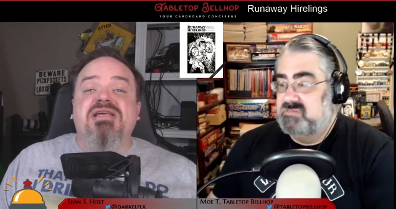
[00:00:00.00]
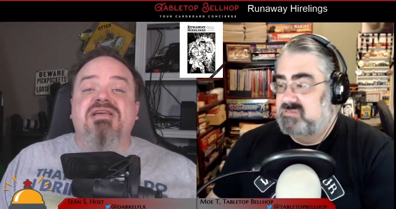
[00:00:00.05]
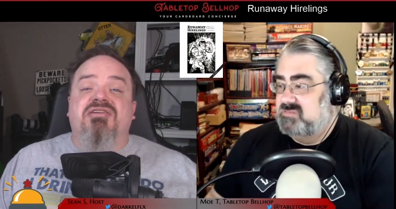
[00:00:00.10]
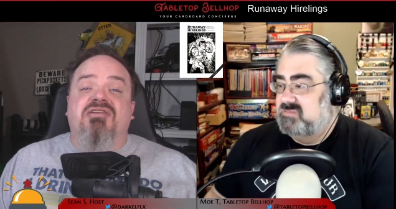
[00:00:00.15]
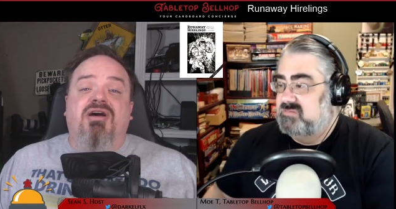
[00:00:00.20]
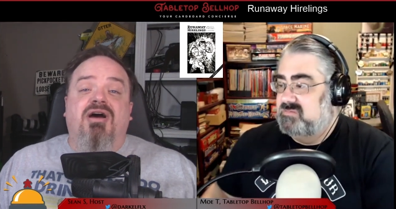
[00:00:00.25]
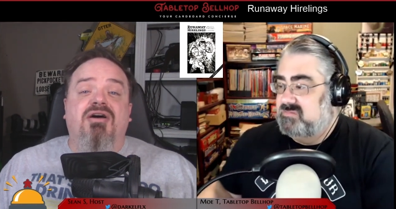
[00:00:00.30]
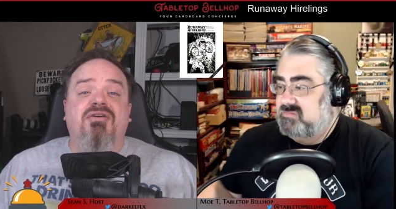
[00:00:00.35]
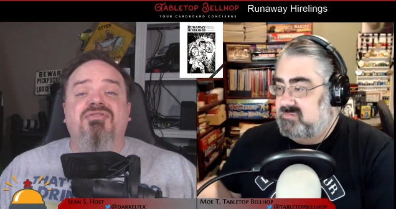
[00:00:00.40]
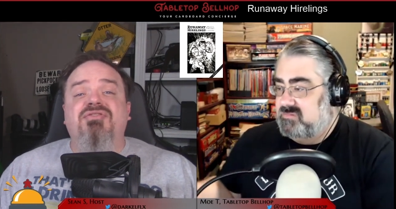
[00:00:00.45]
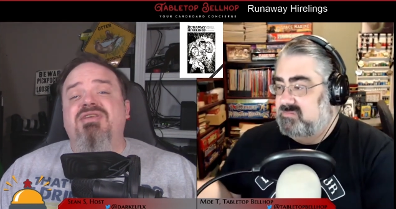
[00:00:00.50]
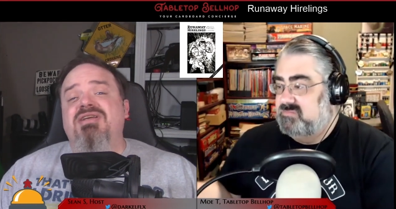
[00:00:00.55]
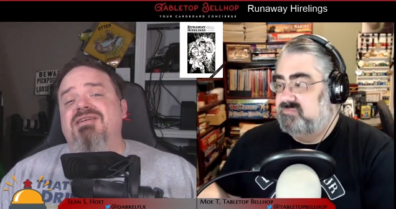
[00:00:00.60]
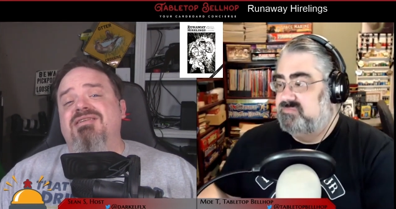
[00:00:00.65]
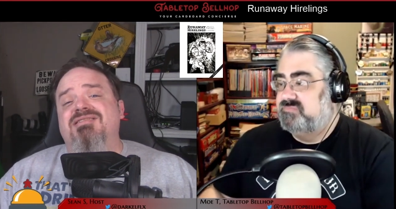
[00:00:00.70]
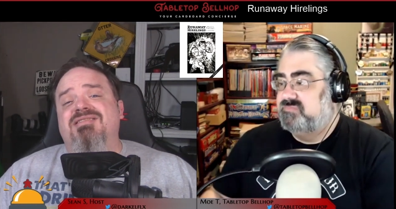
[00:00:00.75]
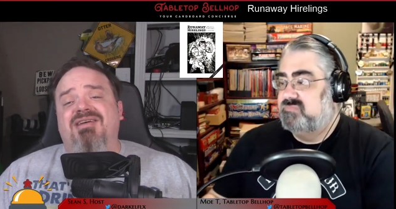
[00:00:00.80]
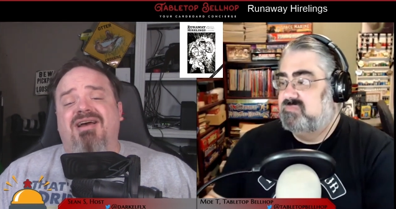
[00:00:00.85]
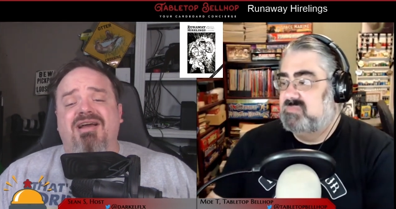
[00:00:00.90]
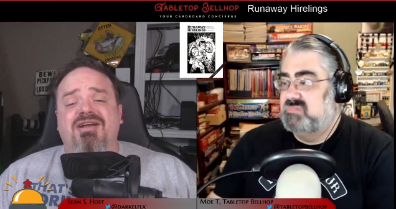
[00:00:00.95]
Speaker 1: meat of
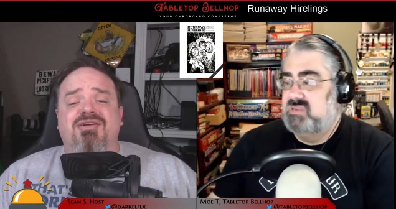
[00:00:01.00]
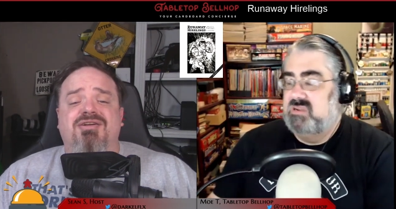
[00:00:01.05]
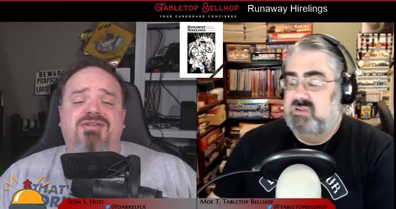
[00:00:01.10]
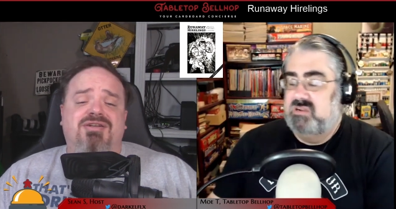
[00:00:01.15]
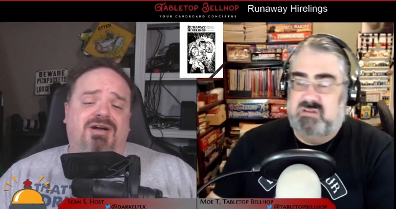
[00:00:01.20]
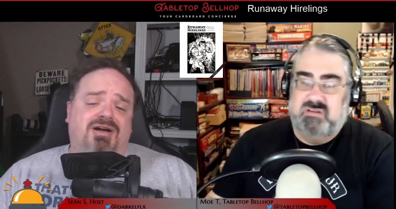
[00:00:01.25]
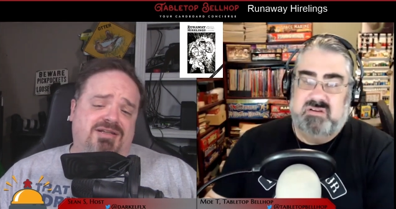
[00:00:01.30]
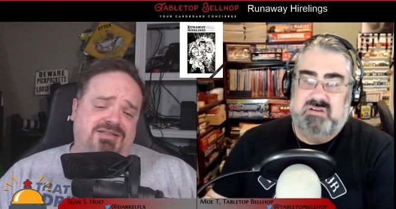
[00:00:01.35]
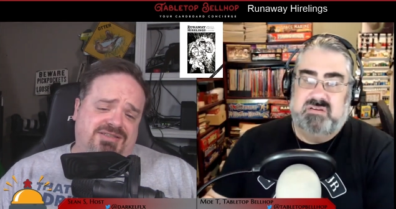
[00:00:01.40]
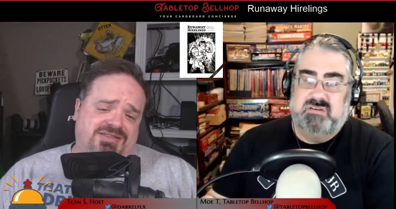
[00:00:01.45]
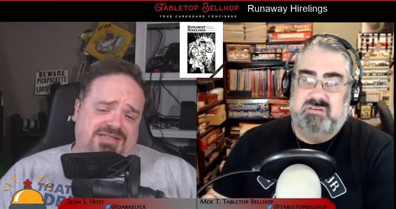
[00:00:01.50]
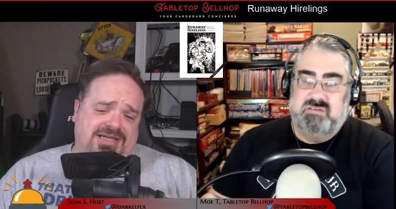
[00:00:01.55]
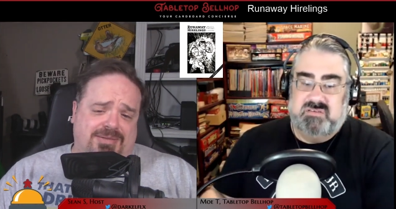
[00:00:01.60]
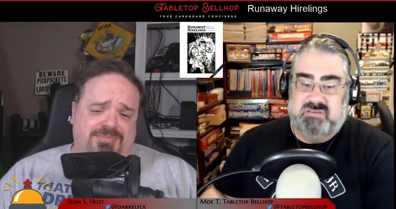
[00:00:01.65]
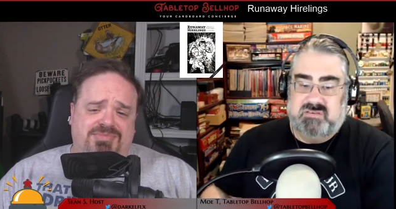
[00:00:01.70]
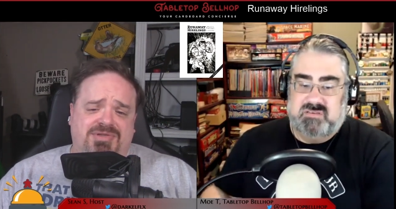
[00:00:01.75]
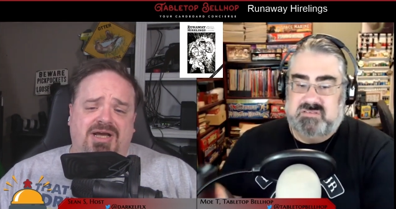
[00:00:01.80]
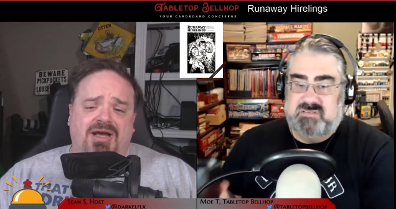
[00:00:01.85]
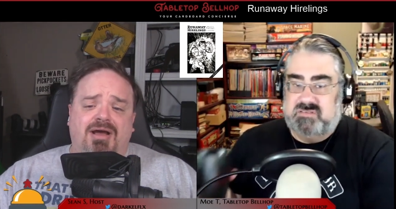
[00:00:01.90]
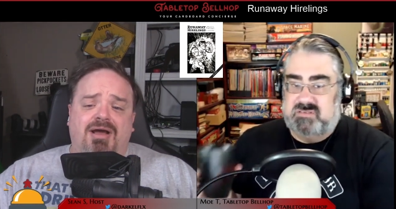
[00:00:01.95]
the entire
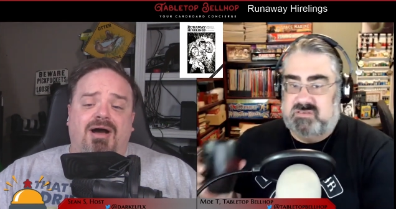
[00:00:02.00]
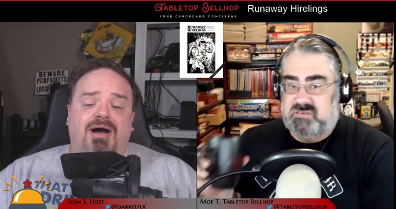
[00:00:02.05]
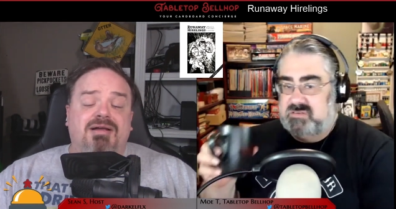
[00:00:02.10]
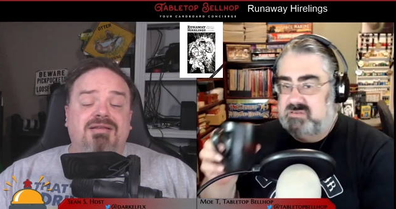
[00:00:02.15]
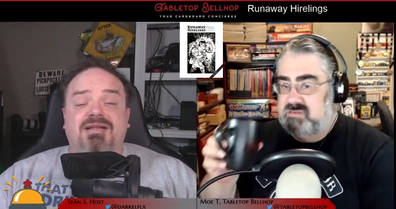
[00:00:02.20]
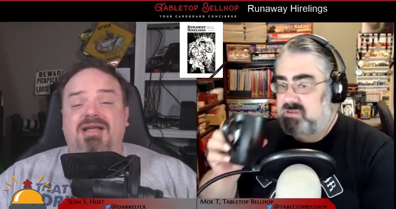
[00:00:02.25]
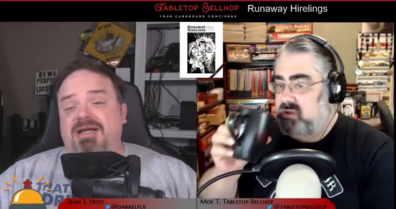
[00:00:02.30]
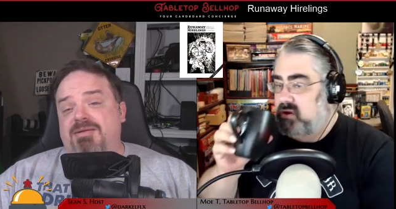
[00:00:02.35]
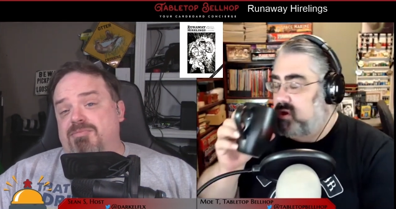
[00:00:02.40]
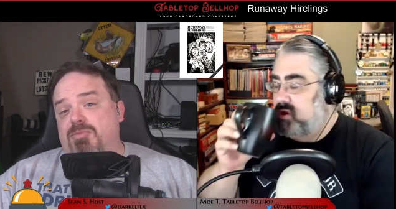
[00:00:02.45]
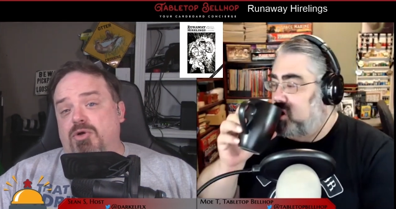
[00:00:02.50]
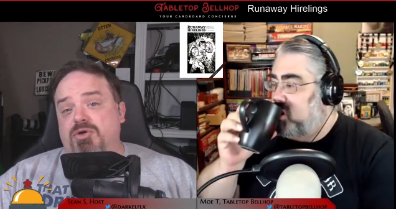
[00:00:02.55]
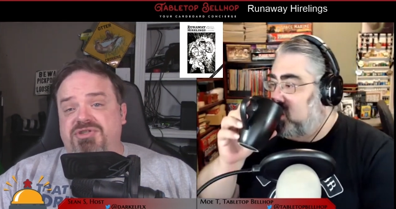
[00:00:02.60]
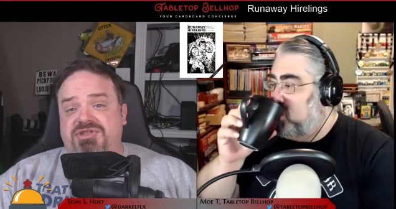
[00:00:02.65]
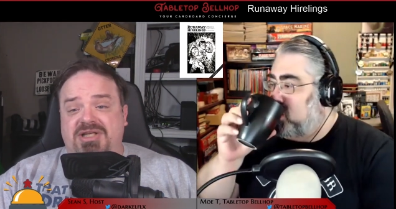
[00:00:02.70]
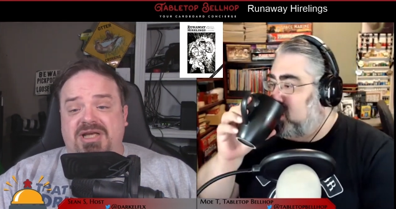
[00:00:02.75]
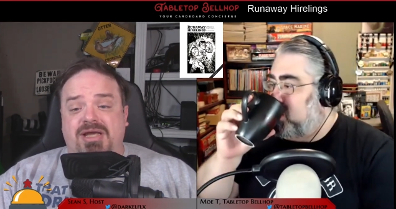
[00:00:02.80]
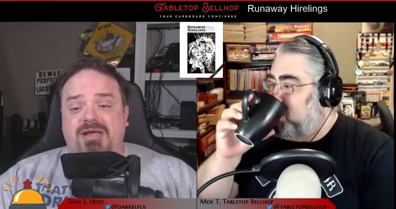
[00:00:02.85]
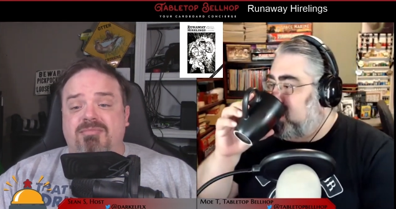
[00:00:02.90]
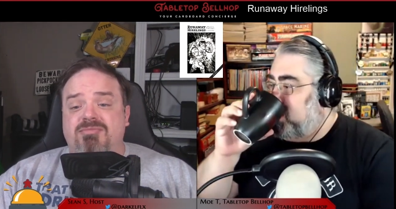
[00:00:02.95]
concept. Unlike
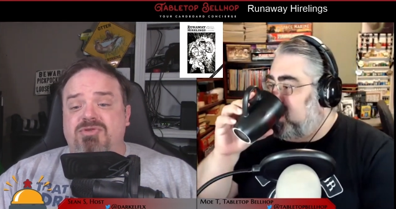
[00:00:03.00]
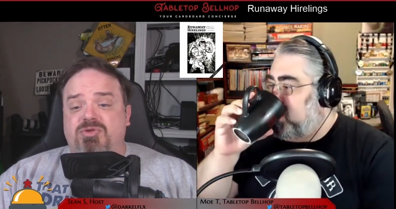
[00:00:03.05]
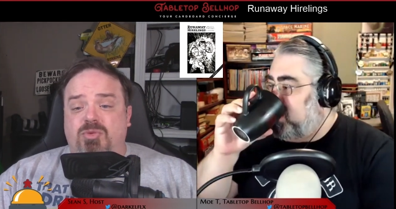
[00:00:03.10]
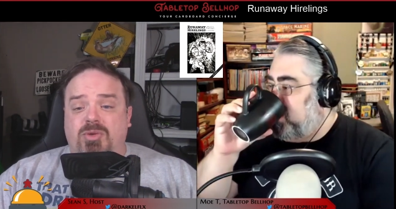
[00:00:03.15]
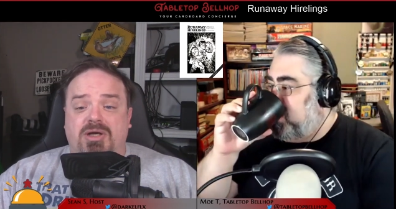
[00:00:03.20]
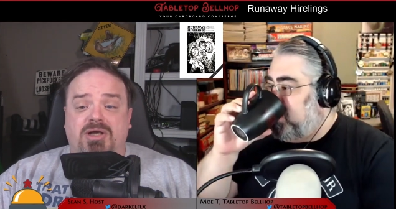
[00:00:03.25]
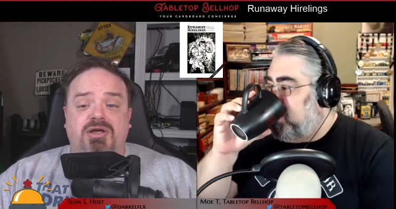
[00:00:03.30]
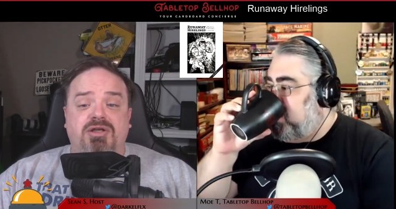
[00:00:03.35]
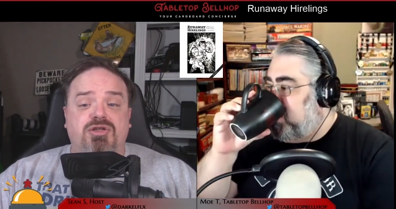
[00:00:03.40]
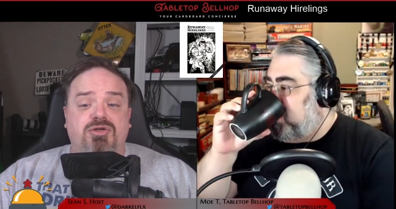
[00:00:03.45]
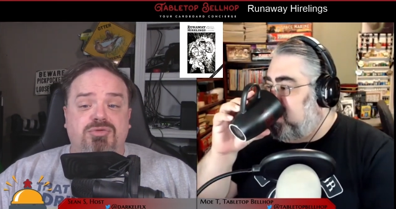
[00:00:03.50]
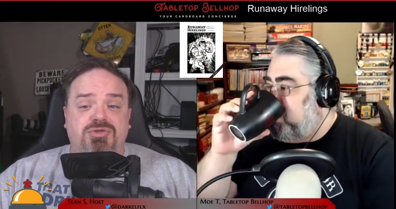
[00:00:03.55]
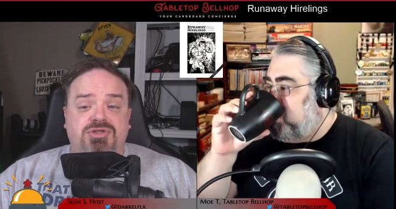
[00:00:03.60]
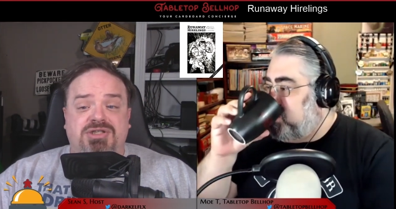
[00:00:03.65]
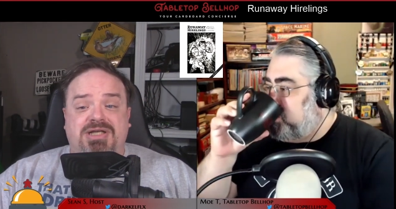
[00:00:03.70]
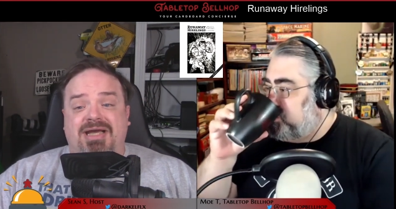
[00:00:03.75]
most games where you